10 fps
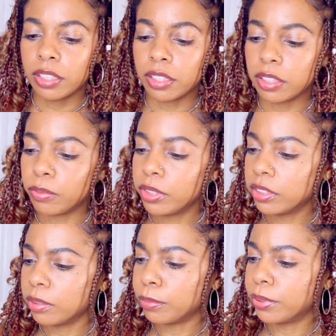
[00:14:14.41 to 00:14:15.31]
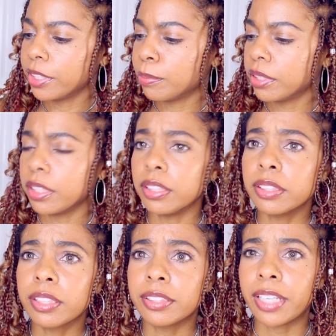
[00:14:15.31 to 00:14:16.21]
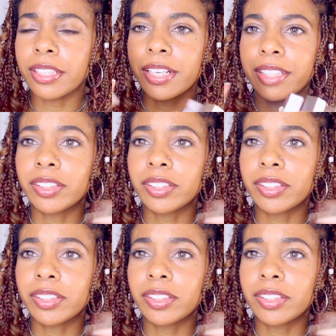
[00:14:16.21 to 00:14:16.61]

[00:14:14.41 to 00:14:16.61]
the, what is it, Pretty Please, because I like